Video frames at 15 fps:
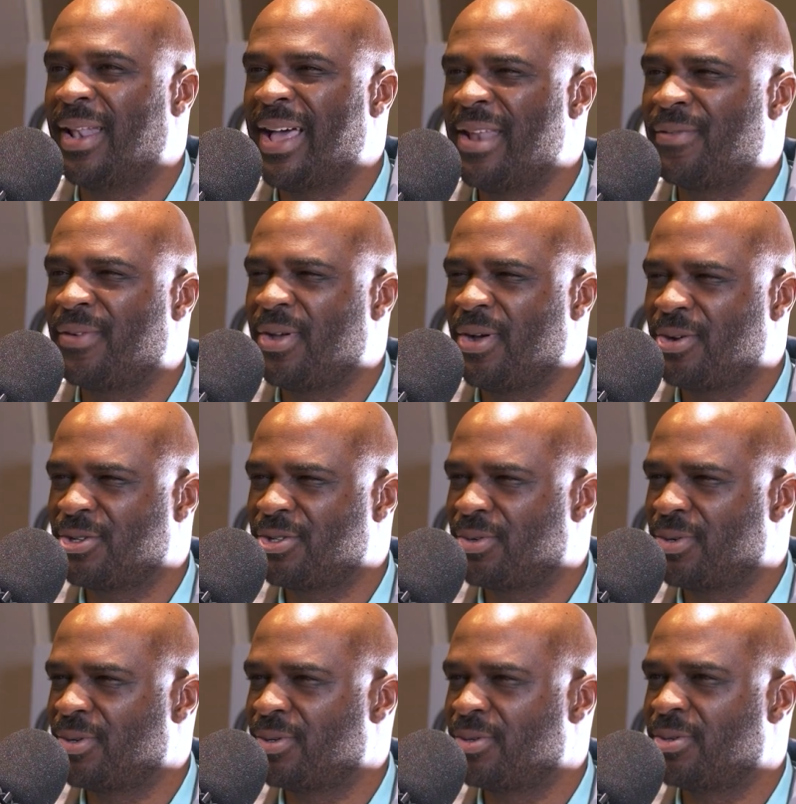a lot of
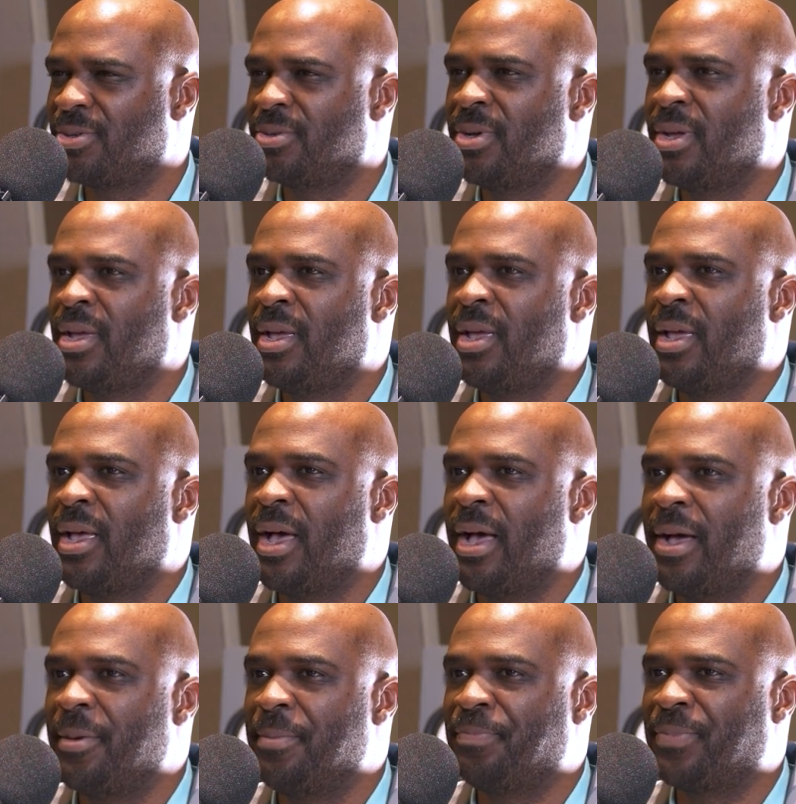cultural mm-hmm.
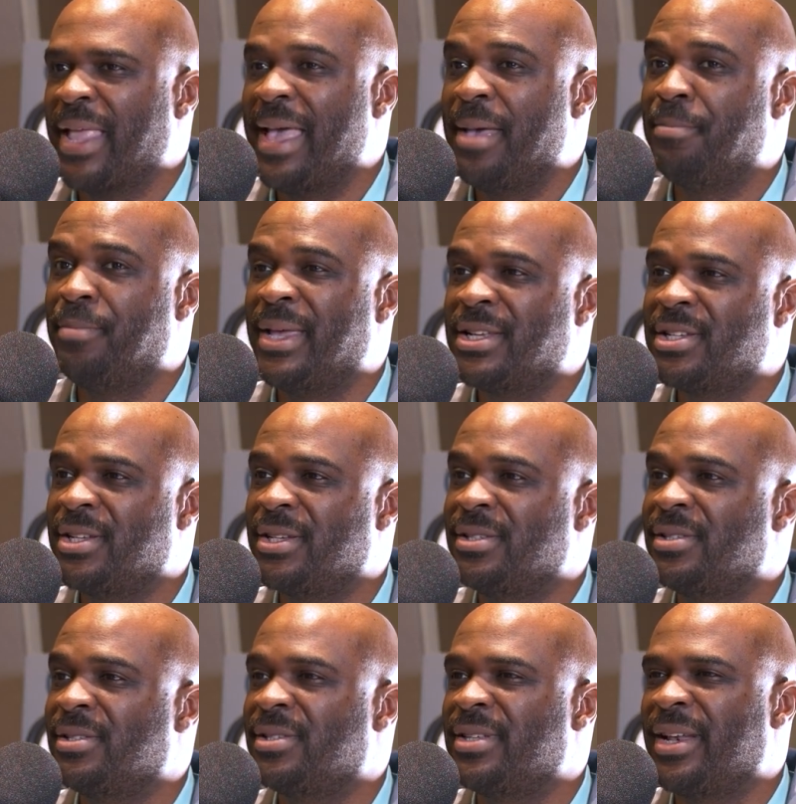um,
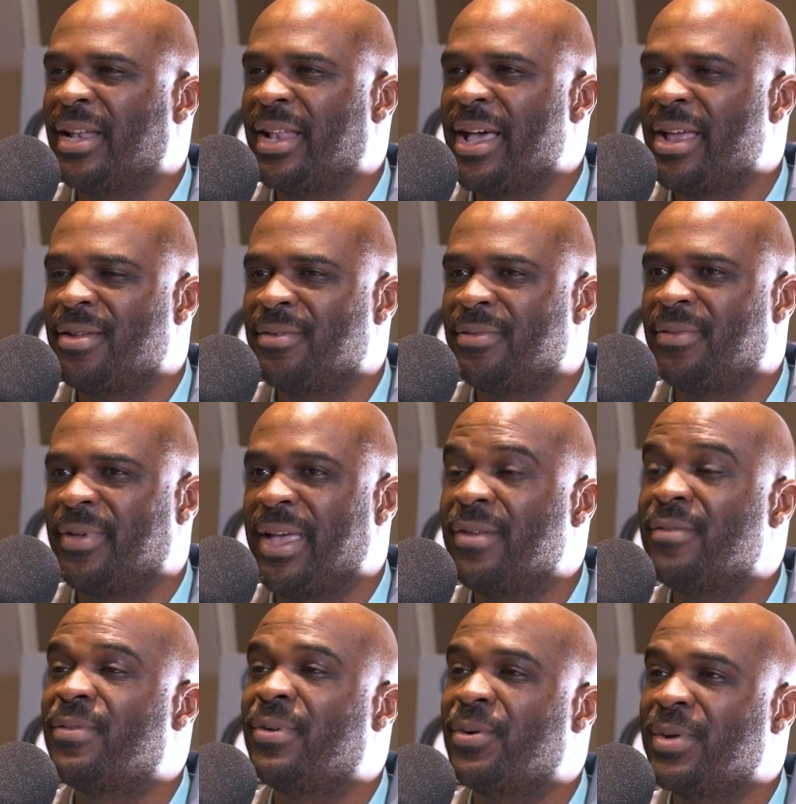ambitions and a lot of
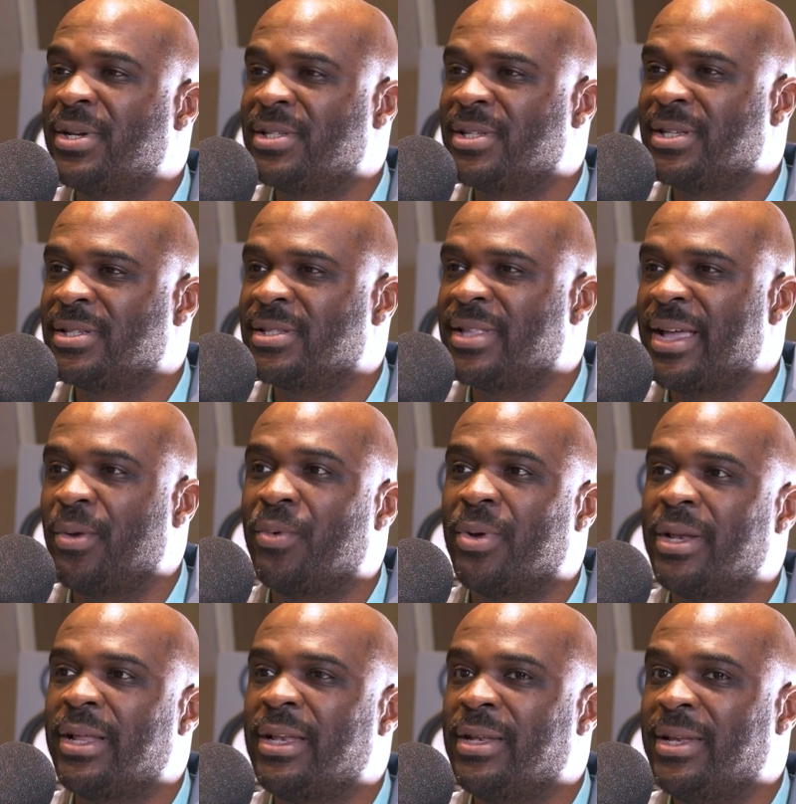influences that
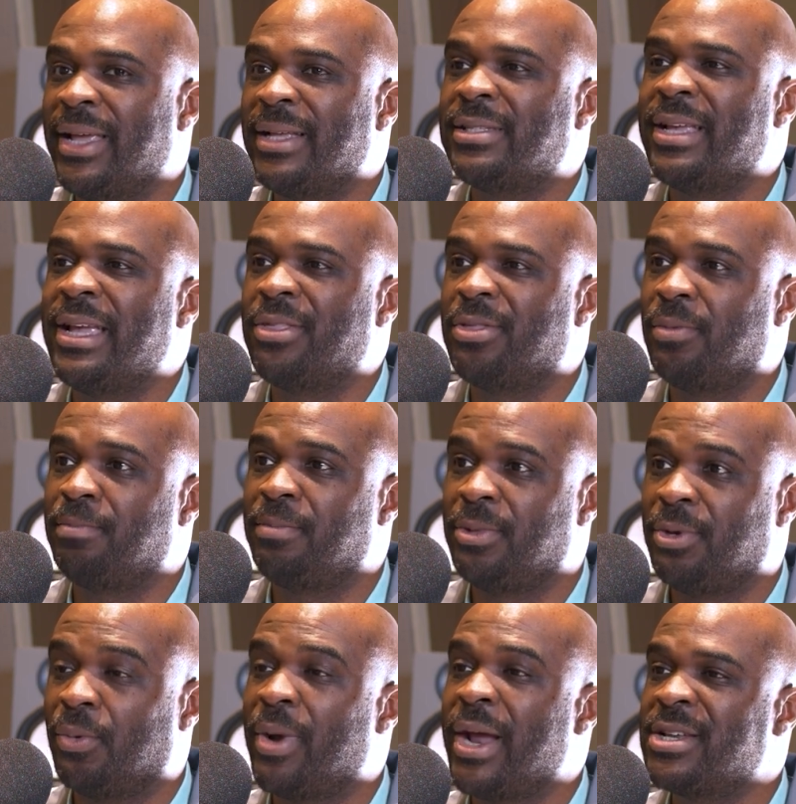really dictate the
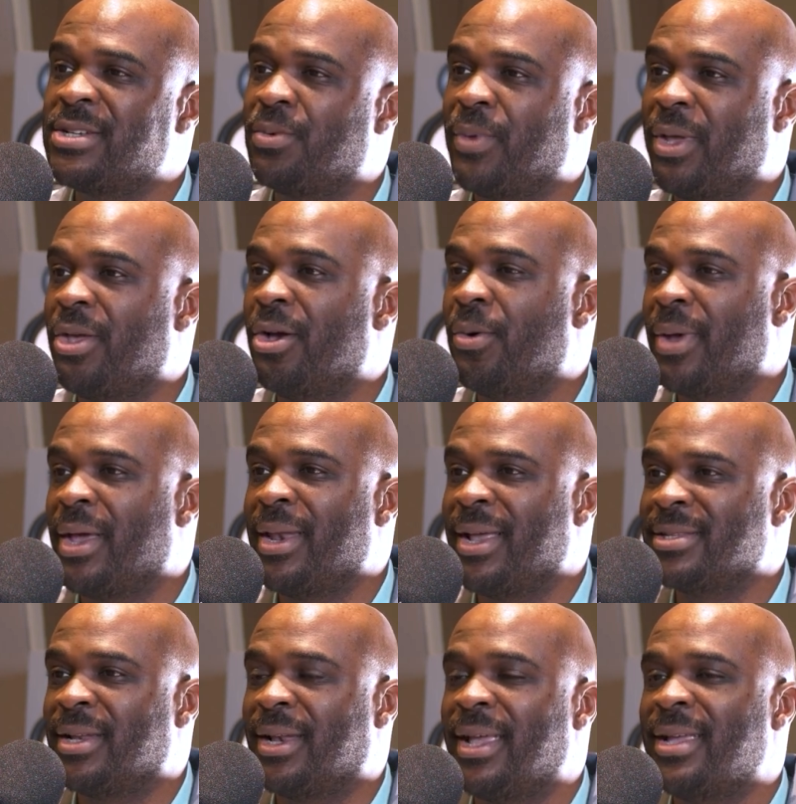direction we go in
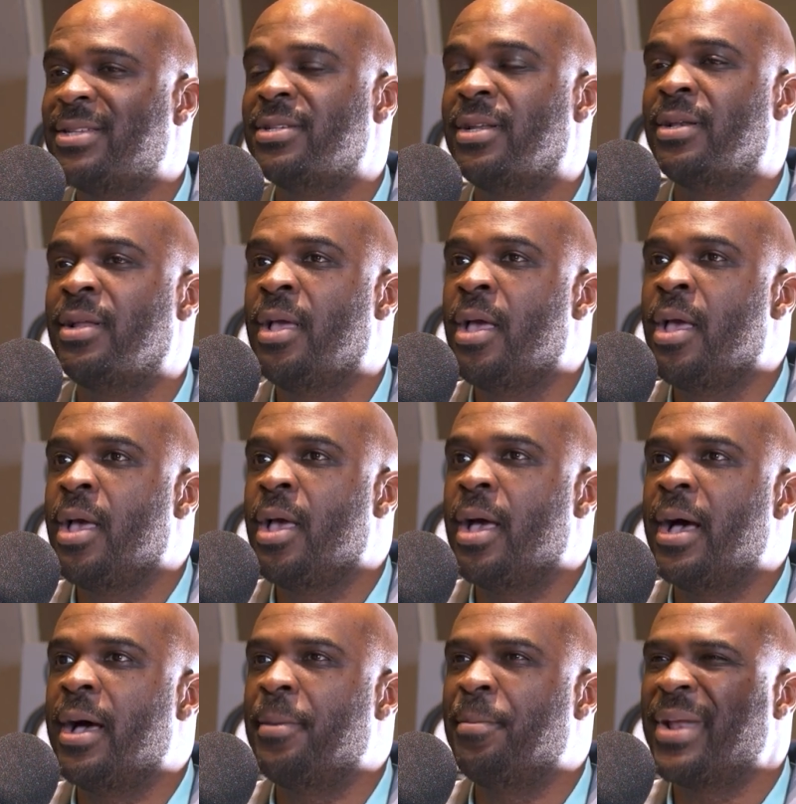as a nation.
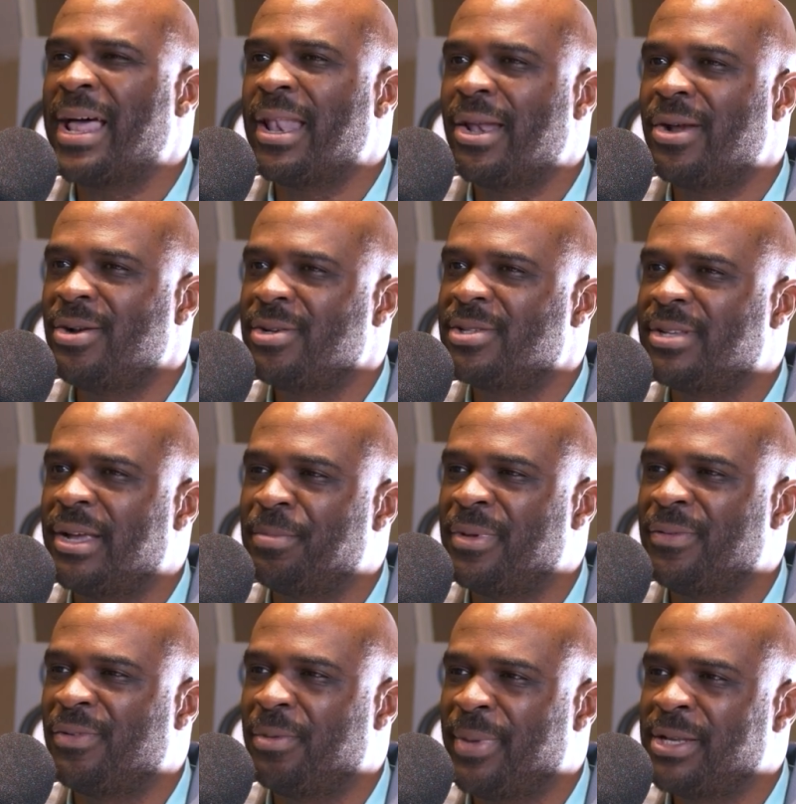Um, but I learned
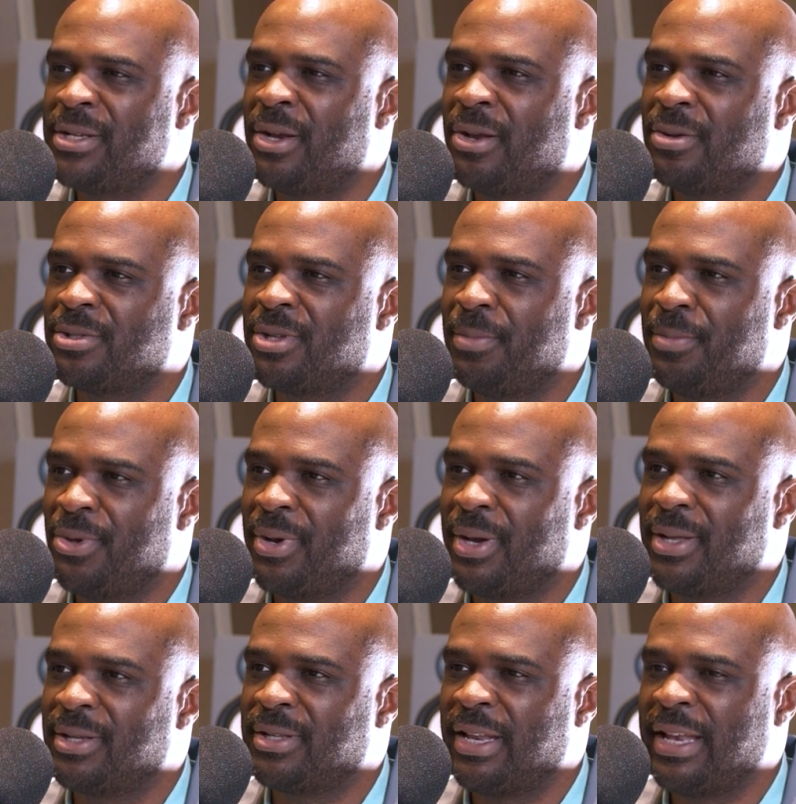something from each of those
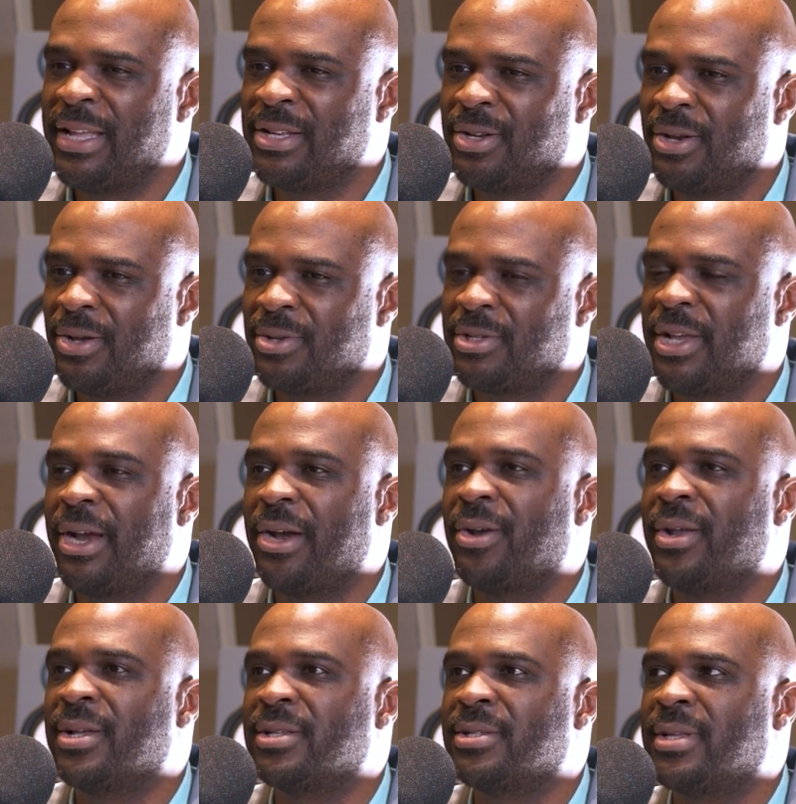communities and each of those
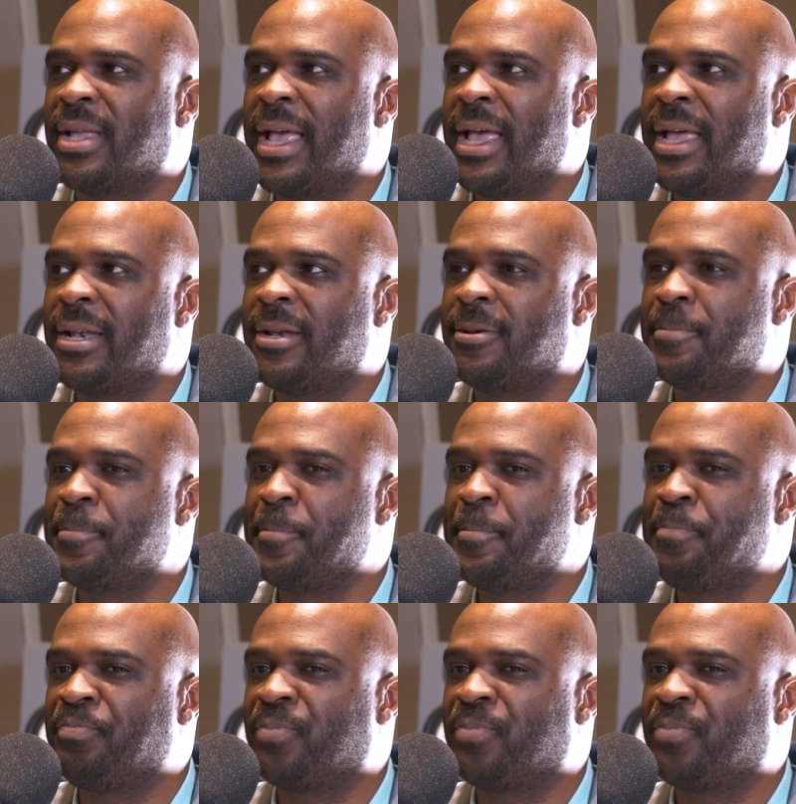areas. And